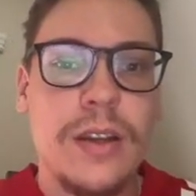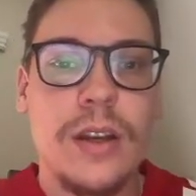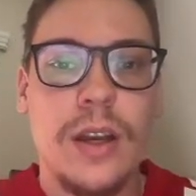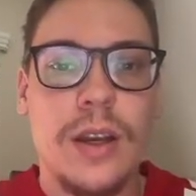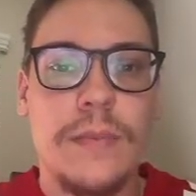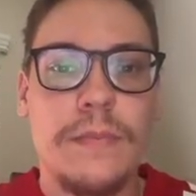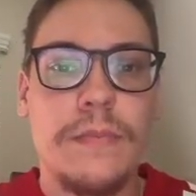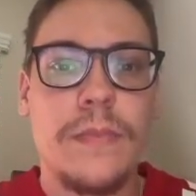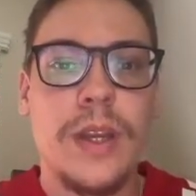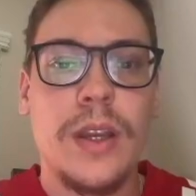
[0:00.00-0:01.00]

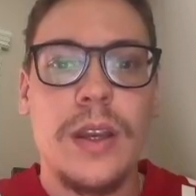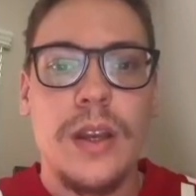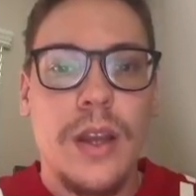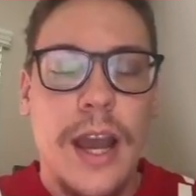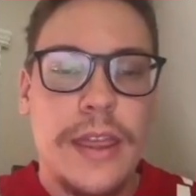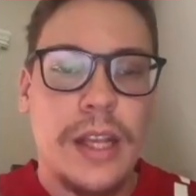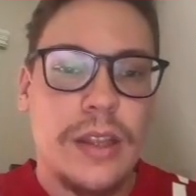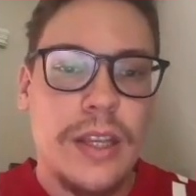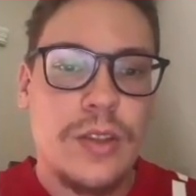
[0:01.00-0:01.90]
I think this